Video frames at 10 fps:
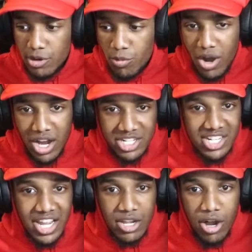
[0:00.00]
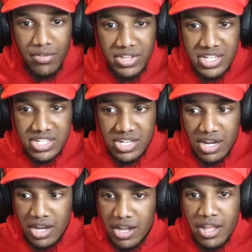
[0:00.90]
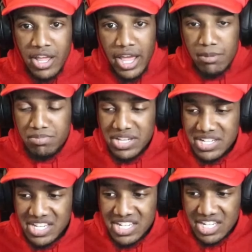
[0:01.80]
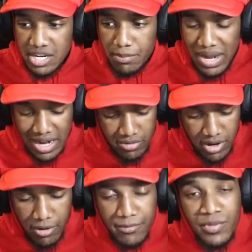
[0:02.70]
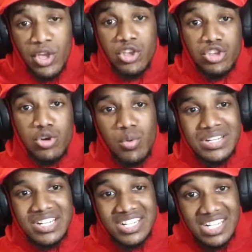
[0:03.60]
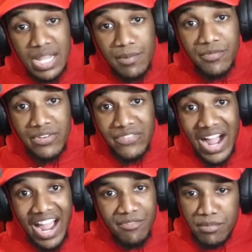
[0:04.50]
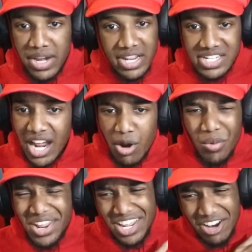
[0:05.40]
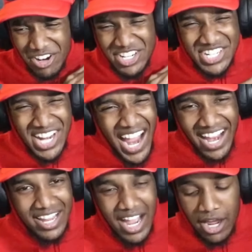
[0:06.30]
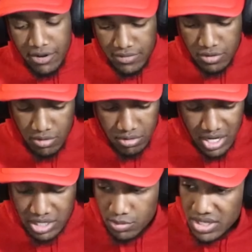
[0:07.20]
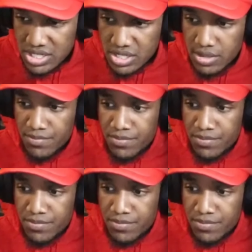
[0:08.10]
and watch, like all these uh, N P Cs in the background. You went to sleep for five minutes. I don't want to hear jack out of you, okay, Luigi?